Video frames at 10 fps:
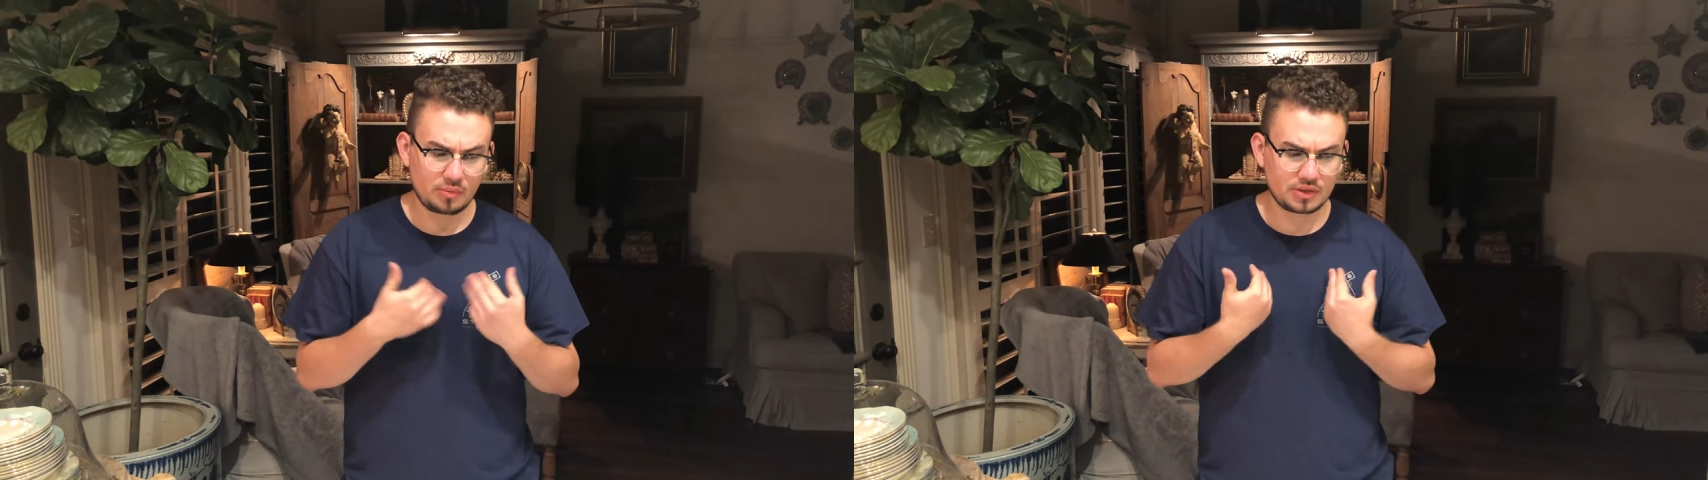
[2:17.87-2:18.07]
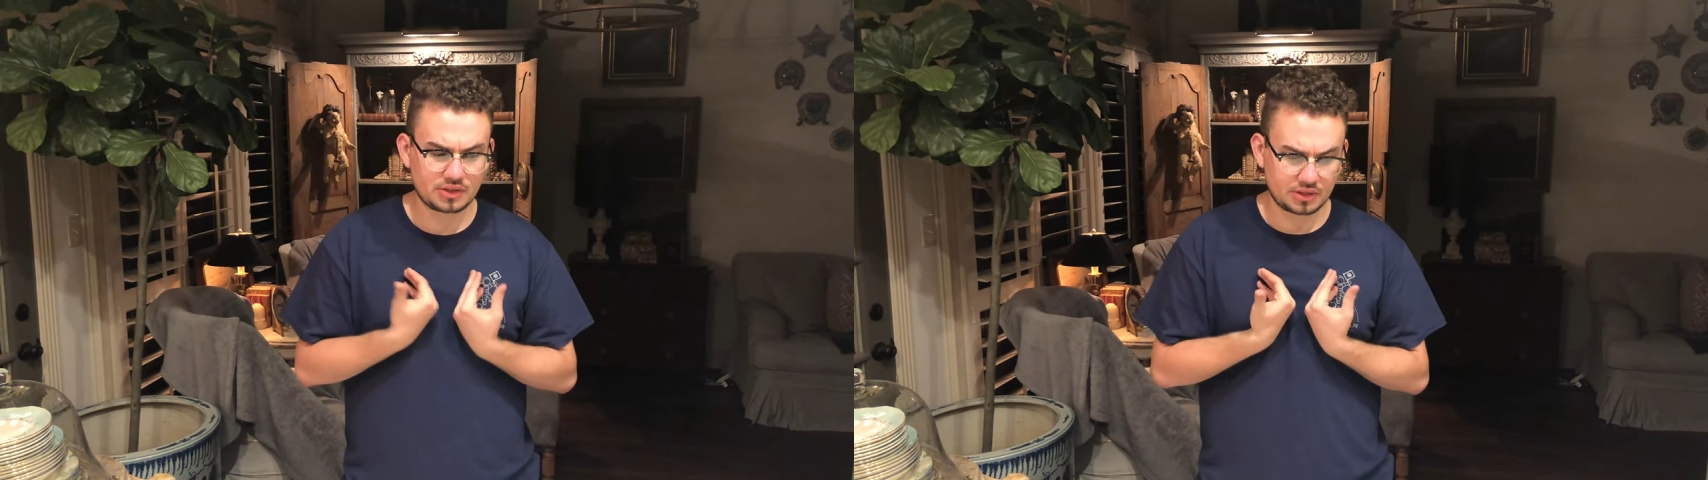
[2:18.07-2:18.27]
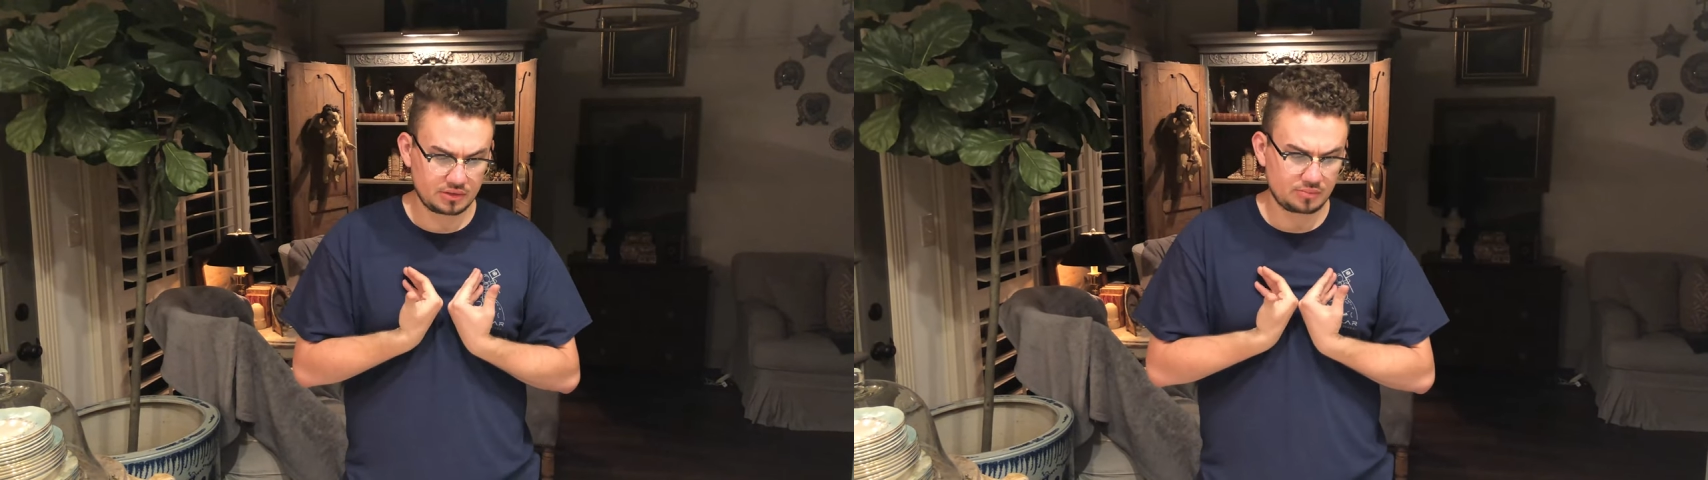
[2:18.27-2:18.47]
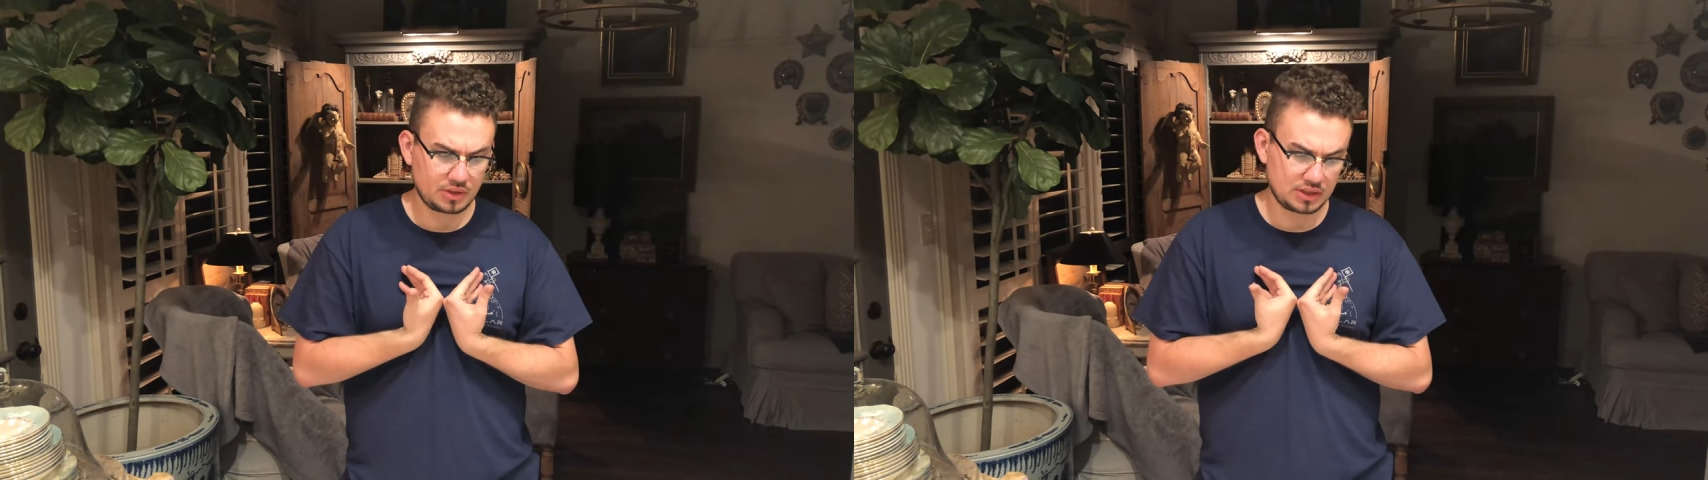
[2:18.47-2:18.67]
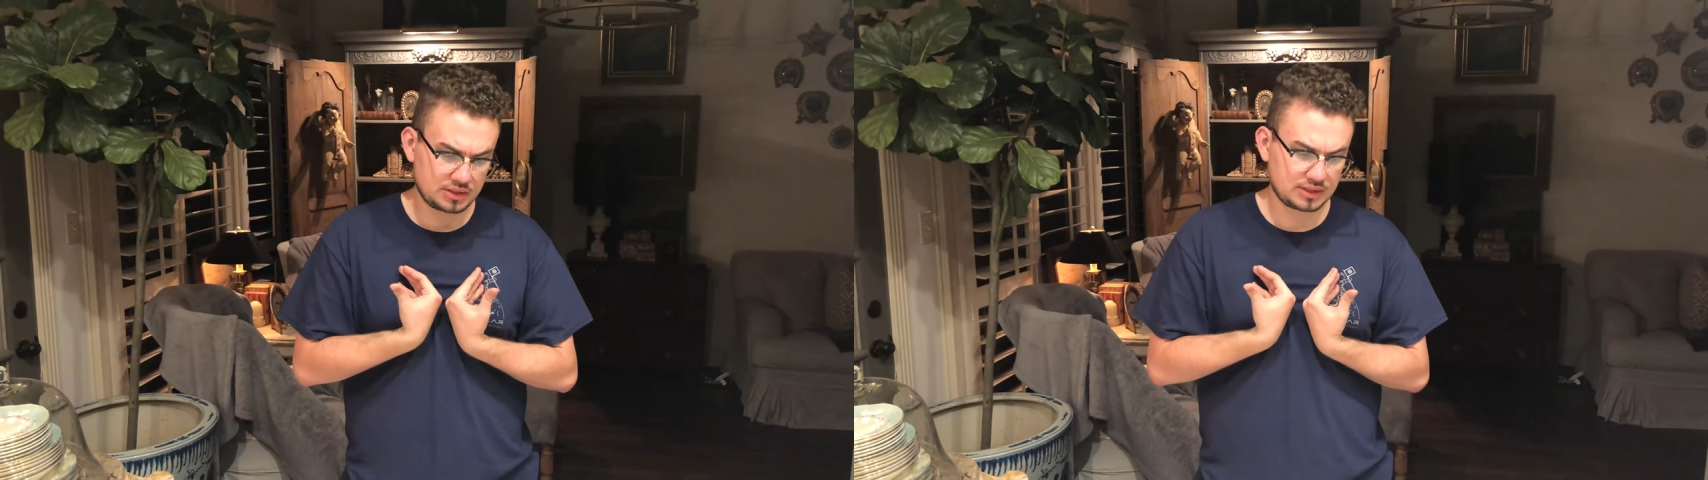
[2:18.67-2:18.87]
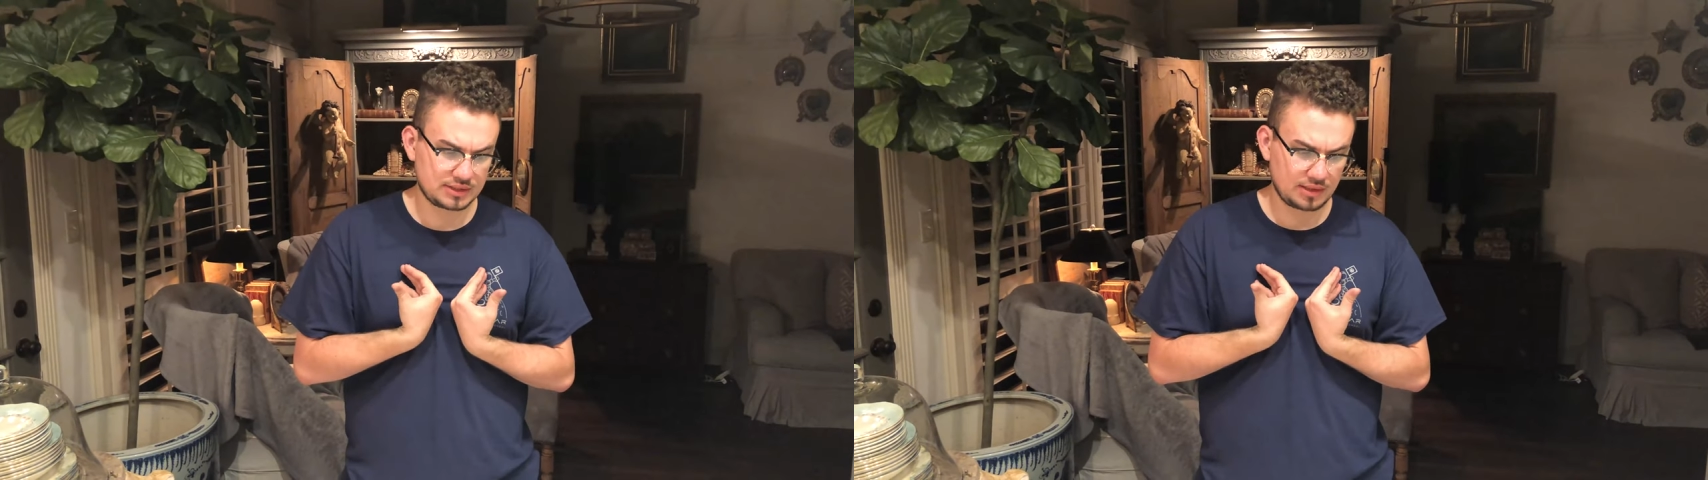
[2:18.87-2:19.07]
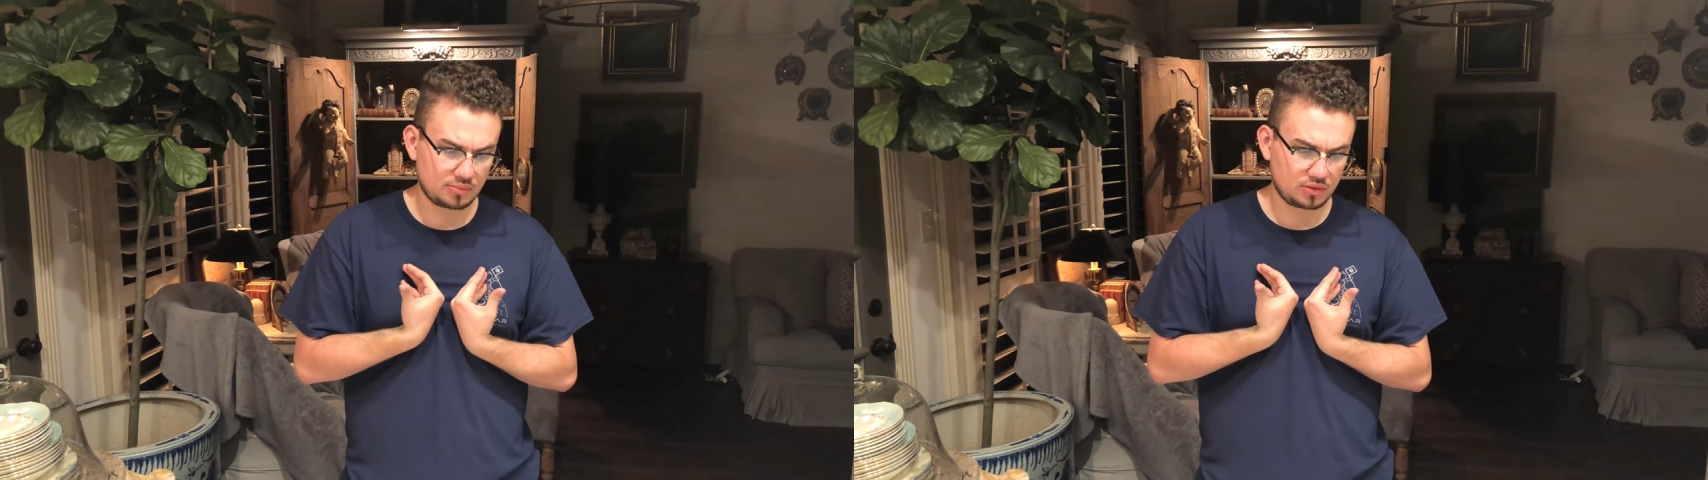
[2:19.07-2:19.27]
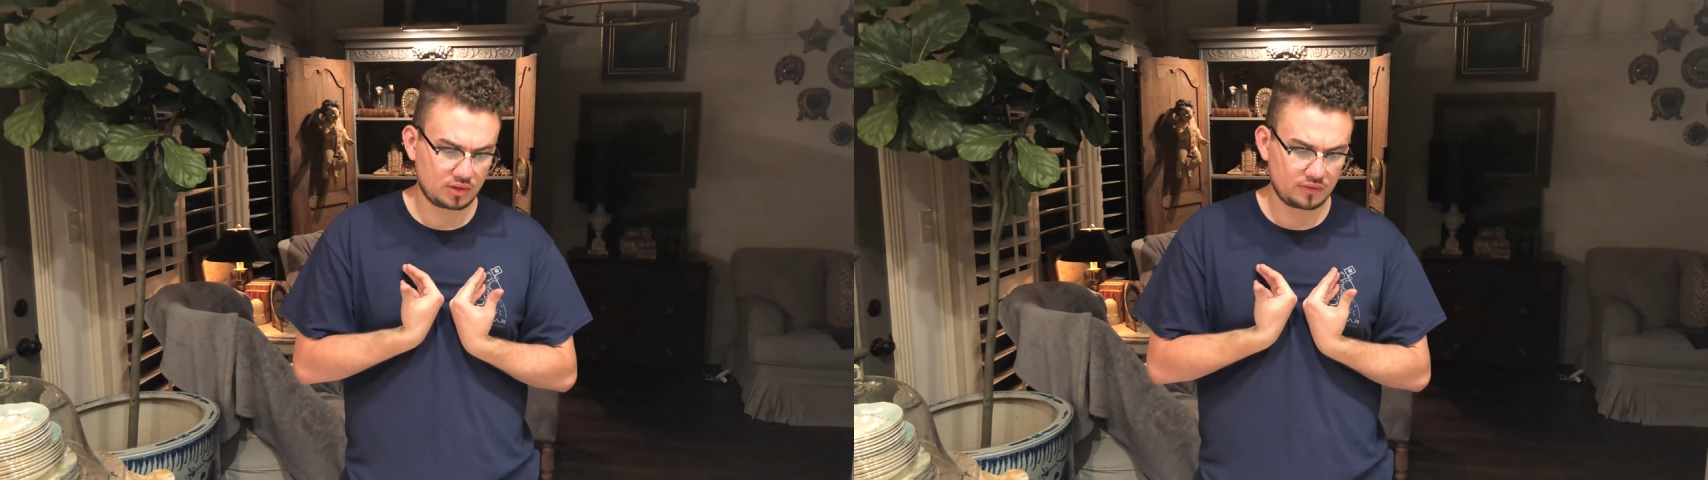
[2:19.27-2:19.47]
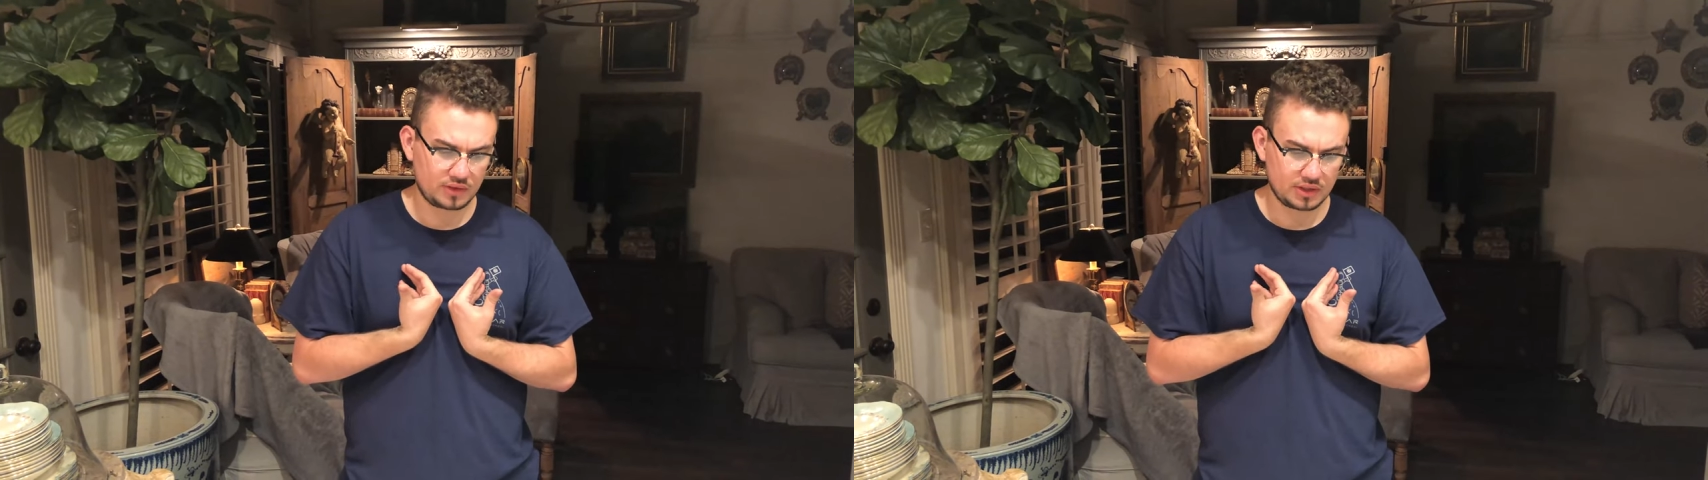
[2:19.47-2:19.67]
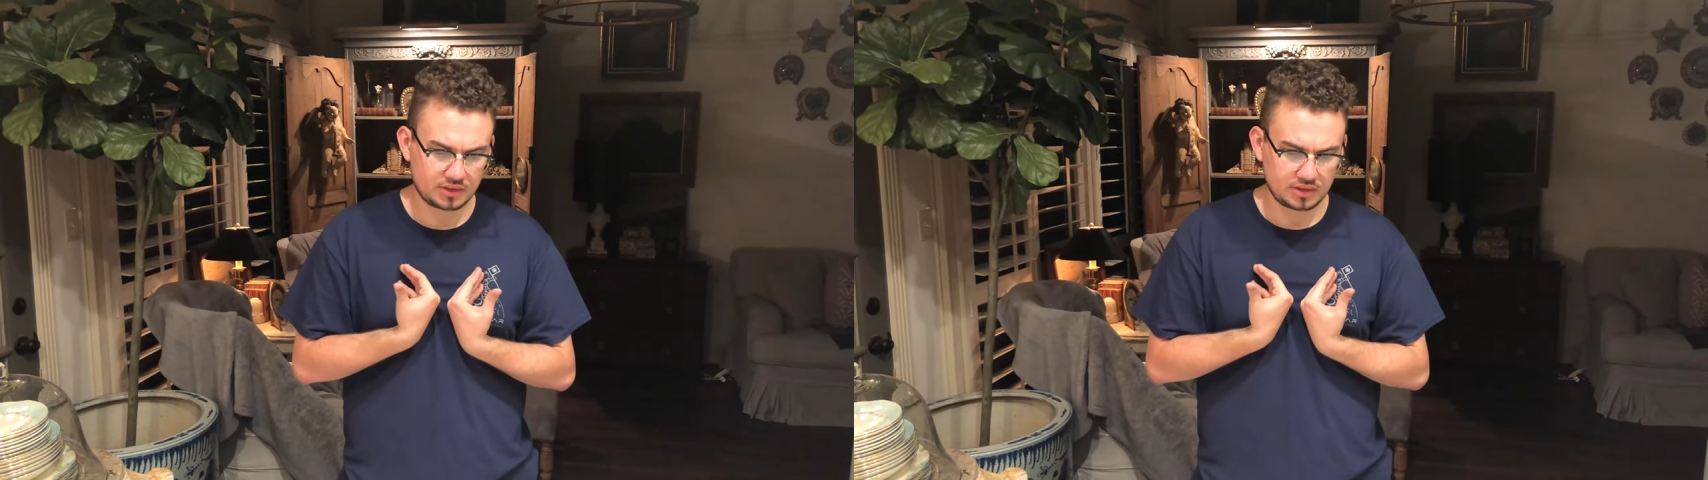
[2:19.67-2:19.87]
biggest example of
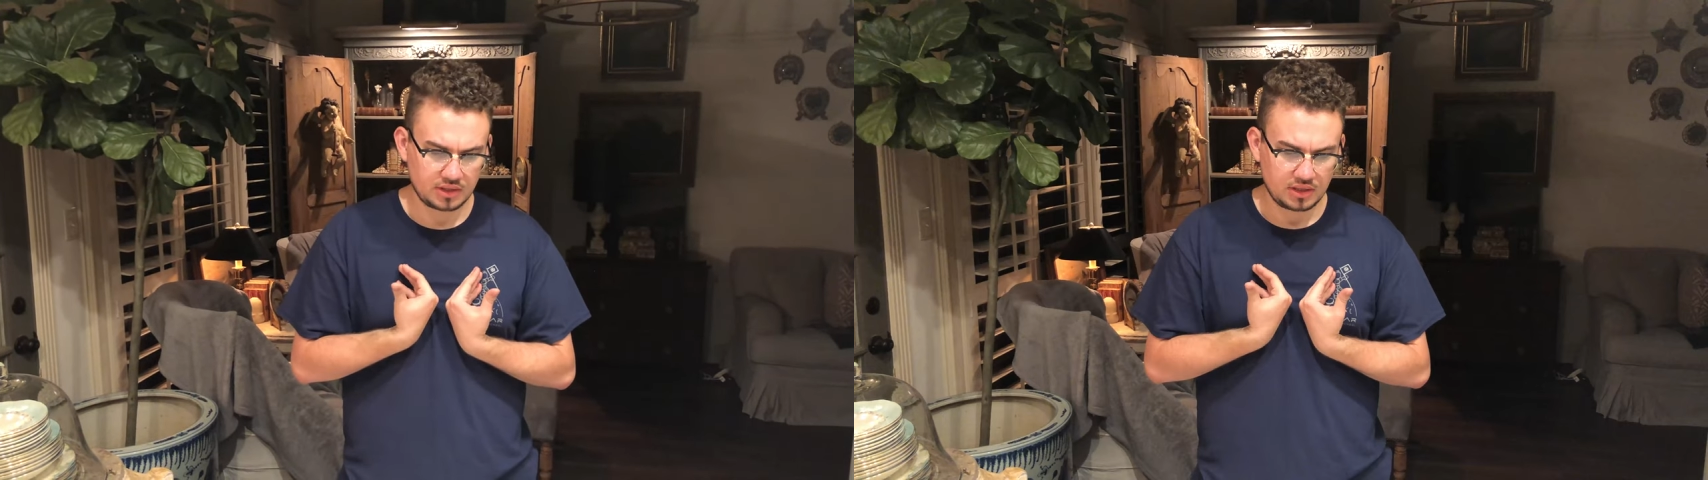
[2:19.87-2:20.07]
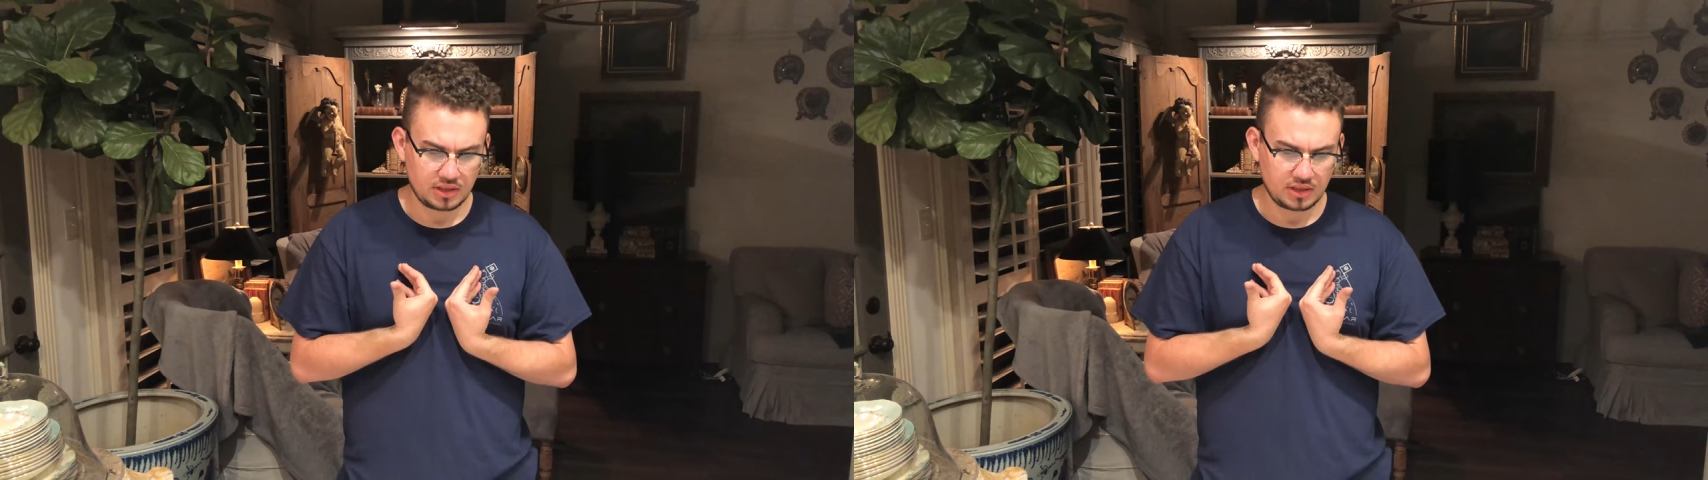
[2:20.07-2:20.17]
this